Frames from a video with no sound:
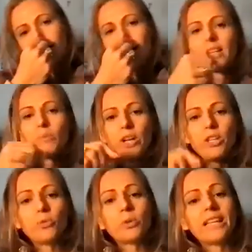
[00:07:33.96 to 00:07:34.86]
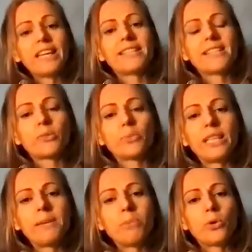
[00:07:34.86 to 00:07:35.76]
And then when you release, it's
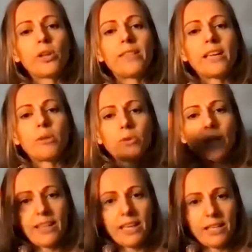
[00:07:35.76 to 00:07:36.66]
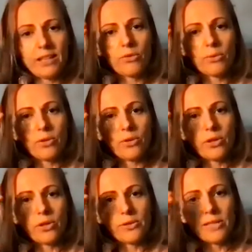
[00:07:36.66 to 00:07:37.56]
really important that you breathe in through the
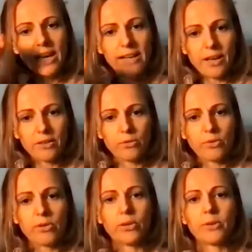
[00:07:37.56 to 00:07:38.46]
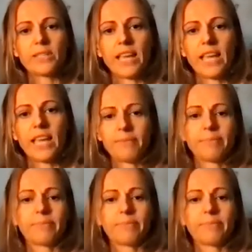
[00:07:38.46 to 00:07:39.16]
nose and out through the nose again.